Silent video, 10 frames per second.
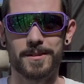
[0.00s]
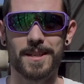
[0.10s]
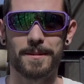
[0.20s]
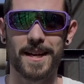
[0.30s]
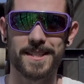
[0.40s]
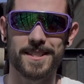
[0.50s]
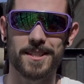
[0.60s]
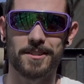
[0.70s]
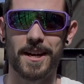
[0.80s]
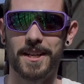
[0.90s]
What's up guys,
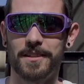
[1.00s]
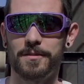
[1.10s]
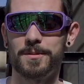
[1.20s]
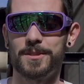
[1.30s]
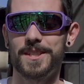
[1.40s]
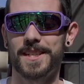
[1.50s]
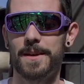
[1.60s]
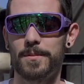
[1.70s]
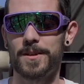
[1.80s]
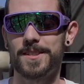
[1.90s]
Grant here from Madrid
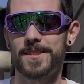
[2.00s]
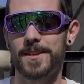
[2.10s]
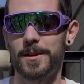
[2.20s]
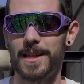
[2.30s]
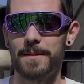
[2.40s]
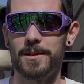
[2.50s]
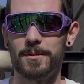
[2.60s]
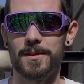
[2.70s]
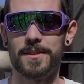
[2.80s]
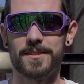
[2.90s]
Skateboards, collabing
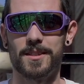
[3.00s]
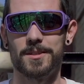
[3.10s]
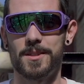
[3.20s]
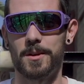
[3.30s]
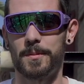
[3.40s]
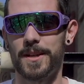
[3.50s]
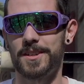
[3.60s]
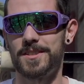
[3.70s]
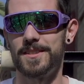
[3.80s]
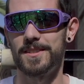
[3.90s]
with SLO Stoked
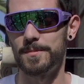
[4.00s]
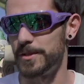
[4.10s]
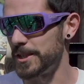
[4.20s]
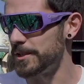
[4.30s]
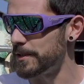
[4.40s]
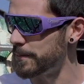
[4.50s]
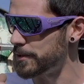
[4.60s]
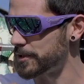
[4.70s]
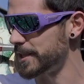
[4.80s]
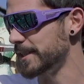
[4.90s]
Productions to bring you a
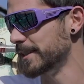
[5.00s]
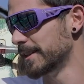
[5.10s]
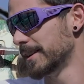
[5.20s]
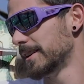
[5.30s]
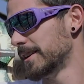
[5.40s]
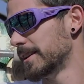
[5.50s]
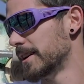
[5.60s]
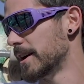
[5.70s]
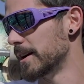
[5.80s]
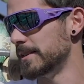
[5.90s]
Madrid
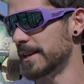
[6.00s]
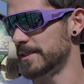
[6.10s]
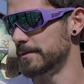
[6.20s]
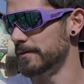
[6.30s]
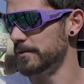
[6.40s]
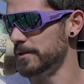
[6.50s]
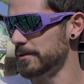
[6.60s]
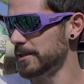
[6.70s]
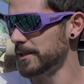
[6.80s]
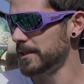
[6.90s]
uh, Nessie
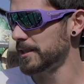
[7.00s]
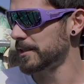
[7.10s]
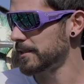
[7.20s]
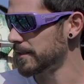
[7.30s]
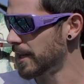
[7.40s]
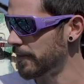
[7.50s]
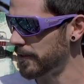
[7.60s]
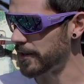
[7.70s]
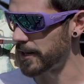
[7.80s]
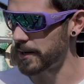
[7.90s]
review. I have
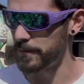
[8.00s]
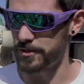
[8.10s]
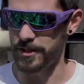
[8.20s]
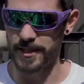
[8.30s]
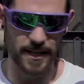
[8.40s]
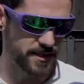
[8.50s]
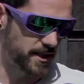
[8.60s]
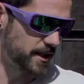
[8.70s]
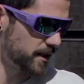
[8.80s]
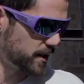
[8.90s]
here a Madrid
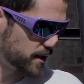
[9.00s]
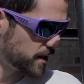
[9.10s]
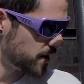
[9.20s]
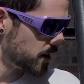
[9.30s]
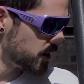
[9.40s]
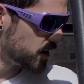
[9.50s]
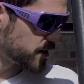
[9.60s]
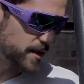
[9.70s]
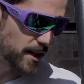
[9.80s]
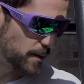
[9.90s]
Nessie
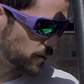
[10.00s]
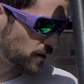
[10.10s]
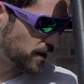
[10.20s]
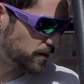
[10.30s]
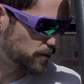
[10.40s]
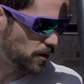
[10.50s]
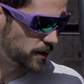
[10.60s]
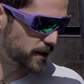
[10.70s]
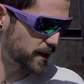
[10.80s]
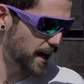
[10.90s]
set up with
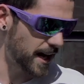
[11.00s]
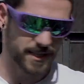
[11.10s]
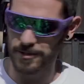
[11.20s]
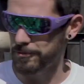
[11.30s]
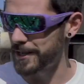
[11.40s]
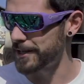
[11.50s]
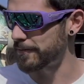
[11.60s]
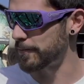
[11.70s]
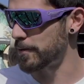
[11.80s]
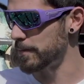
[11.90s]
Ronin cast
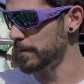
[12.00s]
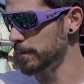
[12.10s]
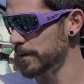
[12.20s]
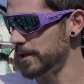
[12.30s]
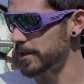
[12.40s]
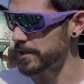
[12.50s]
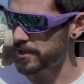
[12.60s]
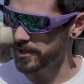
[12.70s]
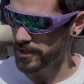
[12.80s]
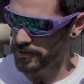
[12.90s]
184
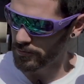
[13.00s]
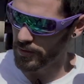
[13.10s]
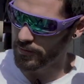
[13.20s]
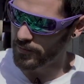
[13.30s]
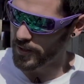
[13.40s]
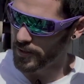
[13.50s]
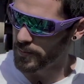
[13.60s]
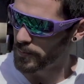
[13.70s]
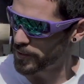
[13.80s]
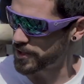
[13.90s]
millimeters with
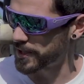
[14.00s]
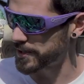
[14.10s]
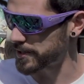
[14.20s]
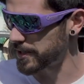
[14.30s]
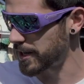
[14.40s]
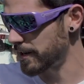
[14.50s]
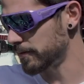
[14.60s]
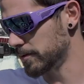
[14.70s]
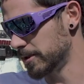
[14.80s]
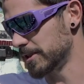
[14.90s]
Venom bushings, of
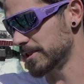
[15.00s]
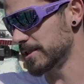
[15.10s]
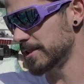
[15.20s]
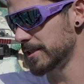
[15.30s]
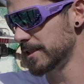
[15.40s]
course,